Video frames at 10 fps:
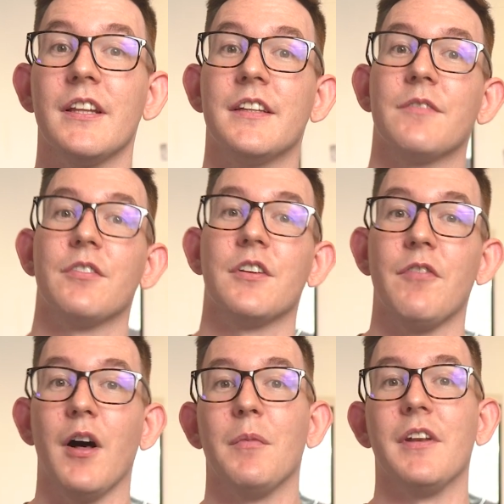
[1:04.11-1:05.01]
different
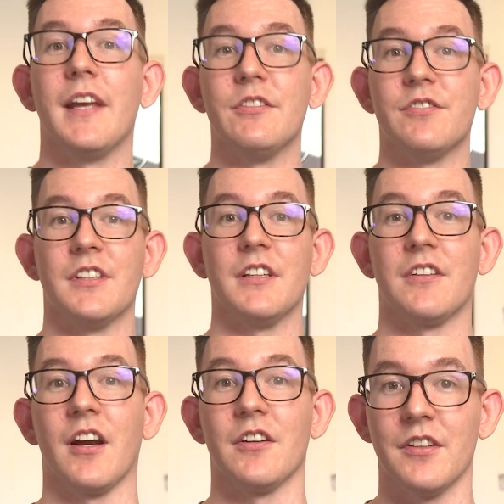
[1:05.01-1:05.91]
development agency
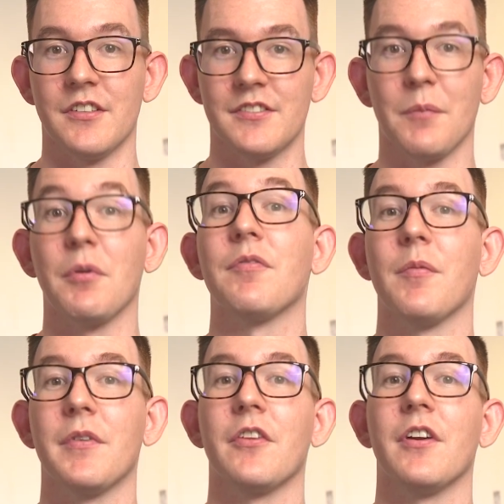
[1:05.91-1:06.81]
entirely, separate
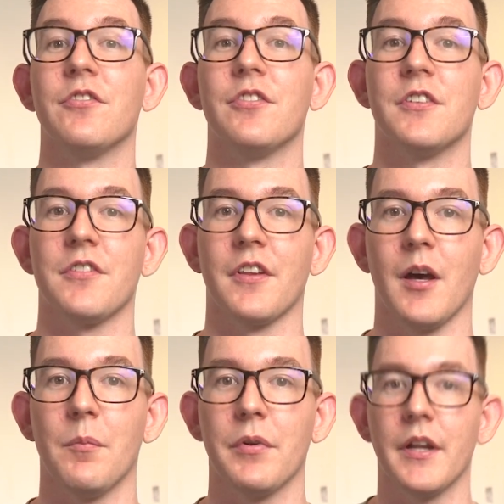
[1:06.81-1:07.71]
from the other engineers in the company.